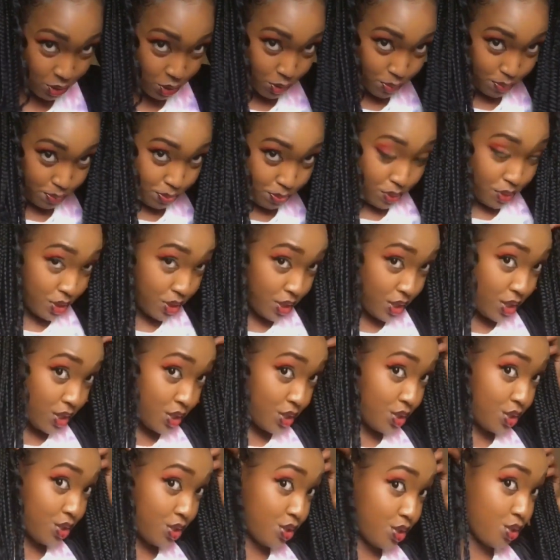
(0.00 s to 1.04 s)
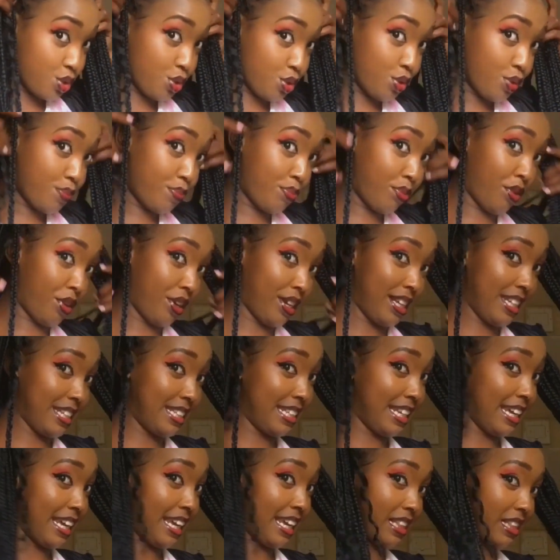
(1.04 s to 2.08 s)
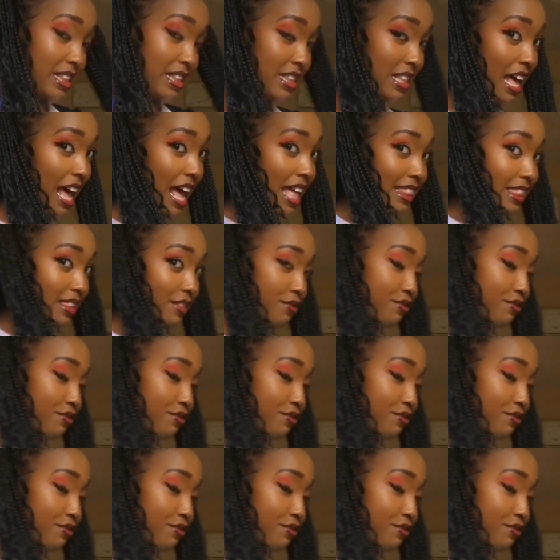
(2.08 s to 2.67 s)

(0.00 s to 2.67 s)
to put two ponytails at the